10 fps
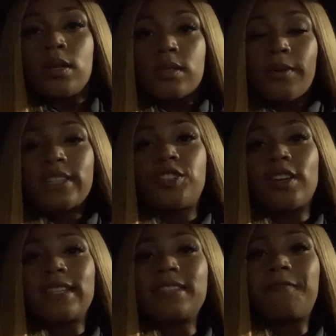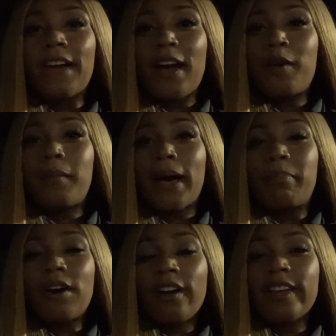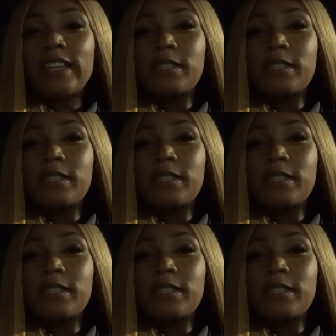So I just found my parking